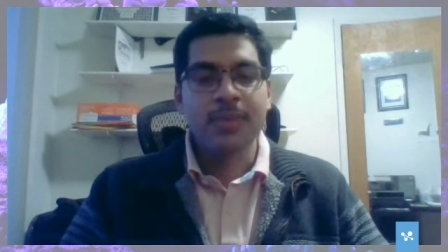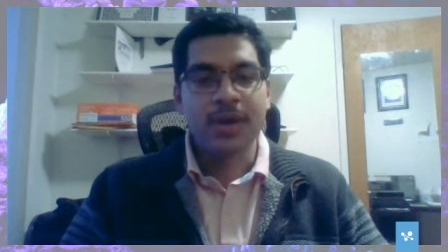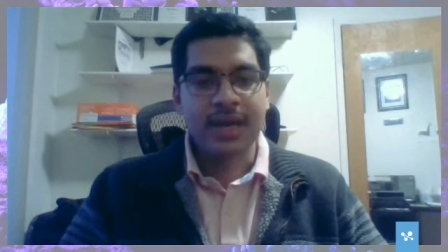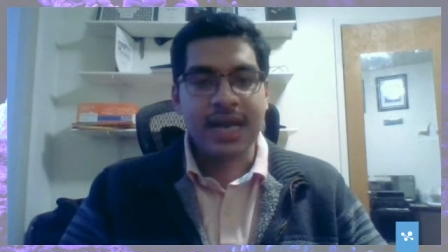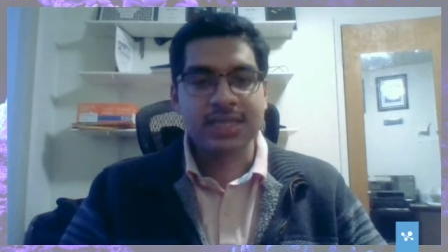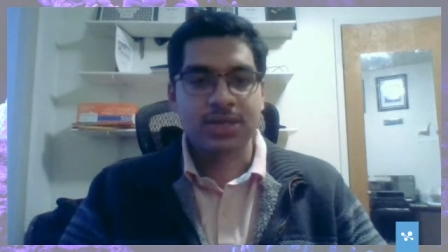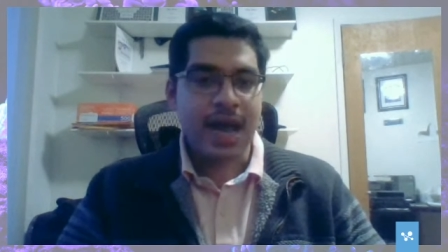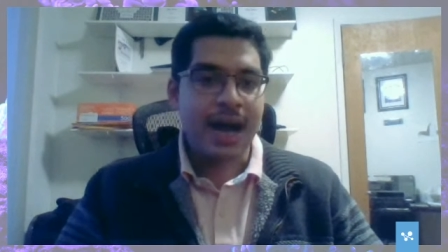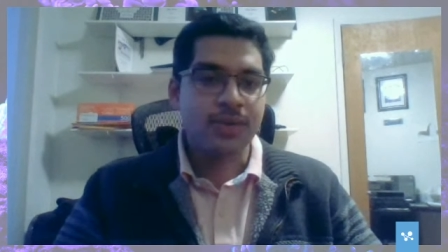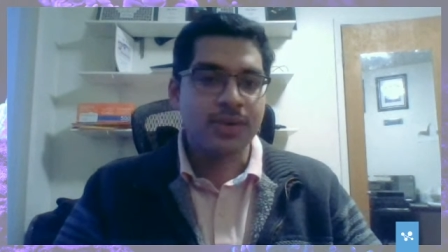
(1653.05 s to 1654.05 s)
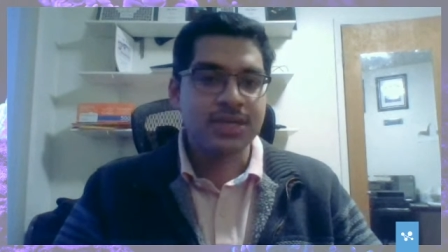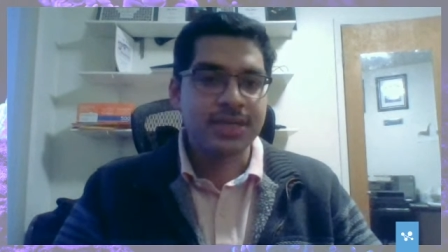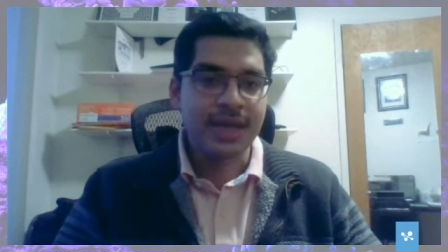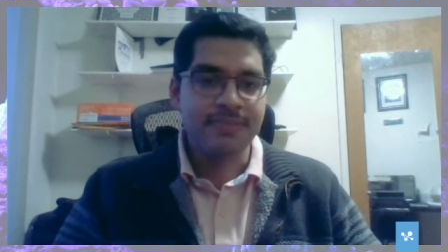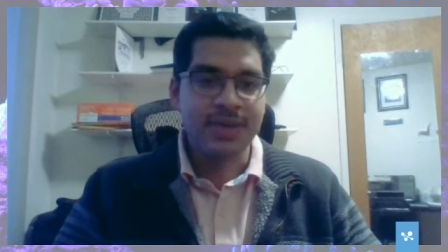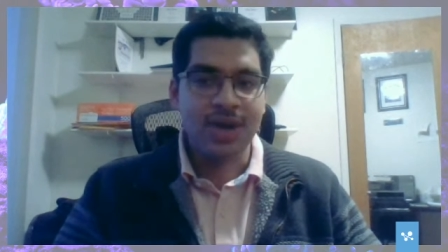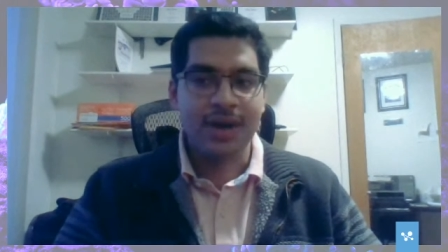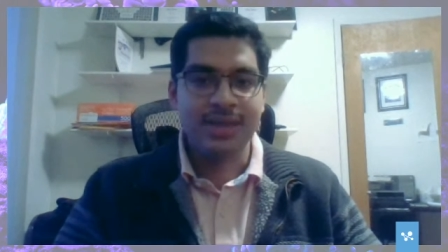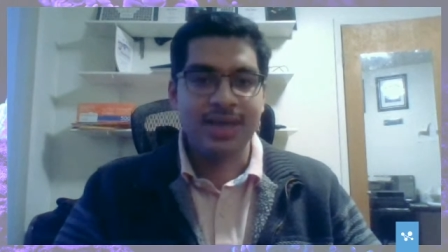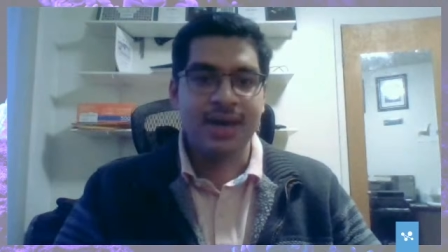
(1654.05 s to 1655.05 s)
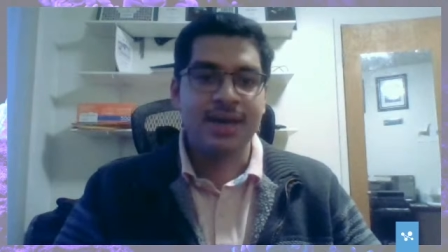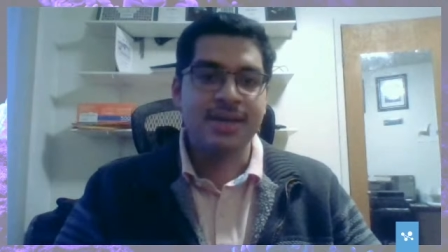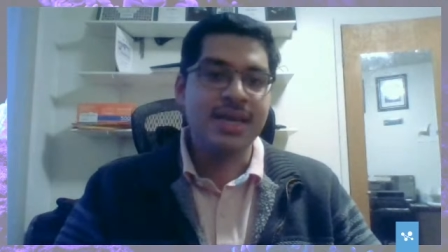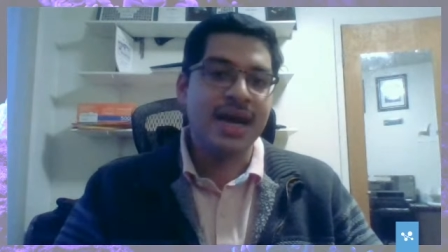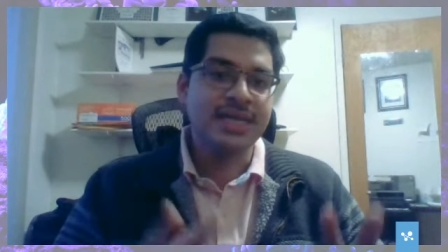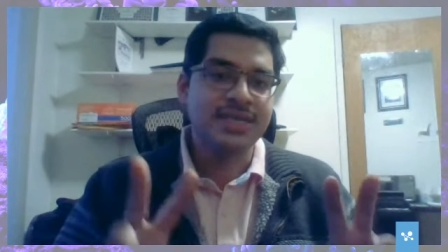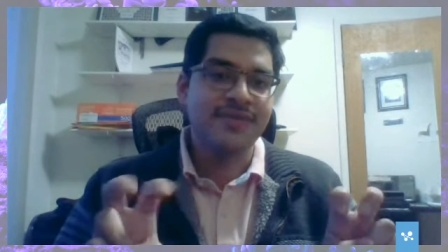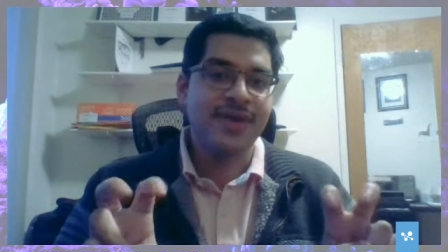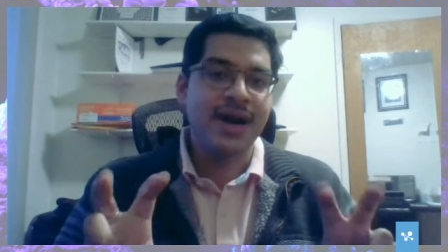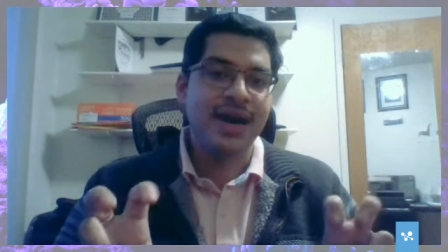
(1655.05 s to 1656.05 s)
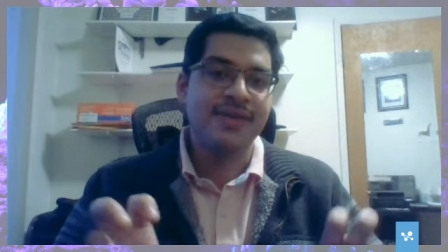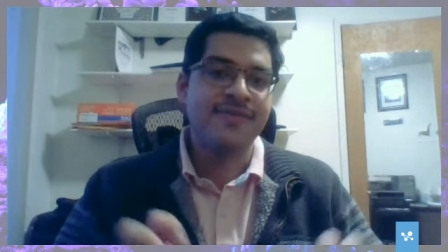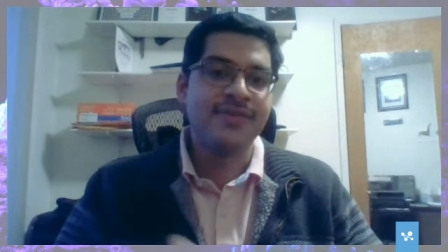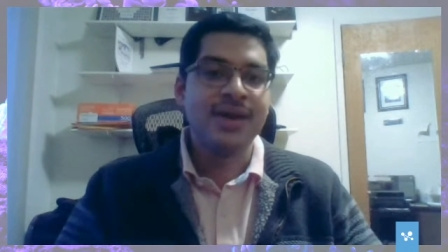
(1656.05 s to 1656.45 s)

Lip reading: put in extra hours, like beyond the 9 to 5